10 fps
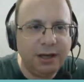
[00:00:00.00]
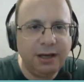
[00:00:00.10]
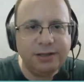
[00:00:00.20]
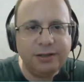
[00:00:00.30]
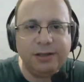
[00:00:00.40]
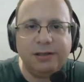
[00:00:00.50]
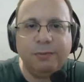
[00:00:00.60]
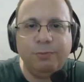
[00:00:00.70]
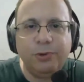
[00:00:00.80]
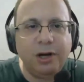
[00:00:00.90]
So this is
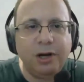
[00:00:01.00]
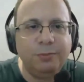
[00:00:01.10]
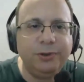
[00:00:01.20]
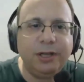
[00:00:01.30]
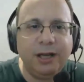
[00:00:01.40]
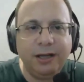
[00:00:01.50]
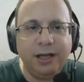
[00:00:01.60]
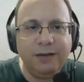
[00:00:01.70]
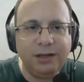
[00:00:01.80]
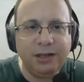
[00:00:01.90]
the prompt I
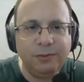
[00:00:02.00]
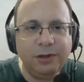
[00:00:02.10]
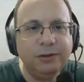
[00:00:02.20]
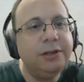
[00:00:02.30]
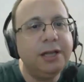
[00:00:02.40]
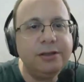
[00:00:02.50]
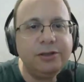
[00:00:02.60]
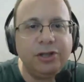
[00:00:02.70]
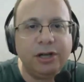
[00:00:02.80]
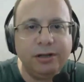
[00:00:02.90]
gave it. I want to test
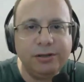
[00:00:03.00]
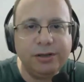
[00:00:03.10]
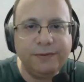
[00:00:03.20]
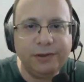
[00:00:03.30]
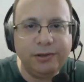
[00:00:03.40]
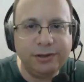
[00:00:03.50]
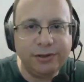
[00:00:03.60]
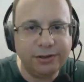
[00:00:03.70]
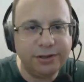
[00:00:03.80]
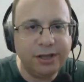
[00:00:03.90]
charters for
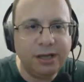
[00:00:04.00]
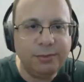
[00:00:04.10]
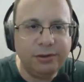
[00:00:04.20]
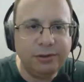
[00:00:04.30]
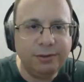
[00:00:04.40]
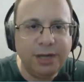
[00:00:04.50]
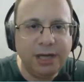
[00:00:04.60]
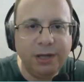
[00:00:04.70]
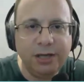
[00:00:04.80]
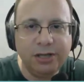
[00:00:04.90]
source demo. The main
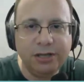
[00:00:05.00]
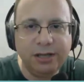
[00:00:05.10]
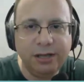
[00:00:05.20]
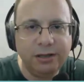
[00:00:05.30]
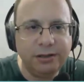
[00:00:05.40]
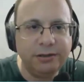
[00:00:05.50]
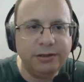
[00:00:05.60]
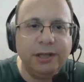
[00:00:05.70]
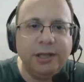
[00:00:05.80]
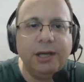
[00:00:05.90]
page is here.